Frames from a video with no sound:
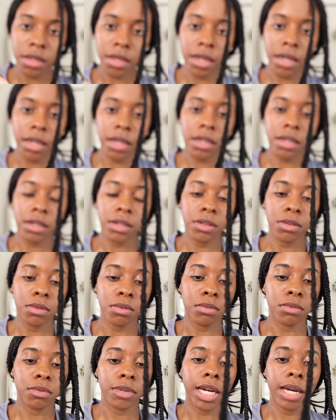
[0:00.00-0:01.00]
and
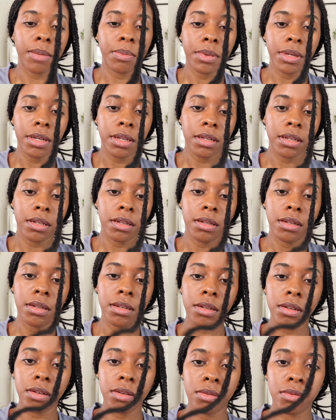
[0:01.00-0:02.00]
wrap it
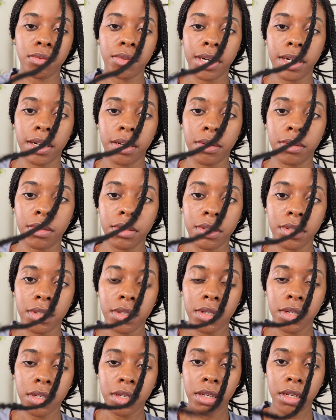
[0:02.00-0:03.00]
around
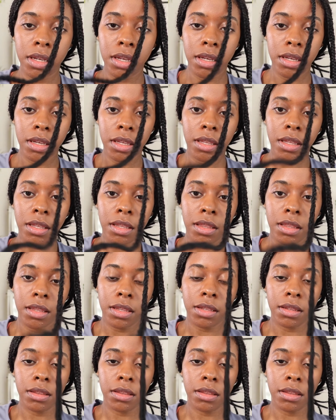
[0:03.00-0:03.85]
the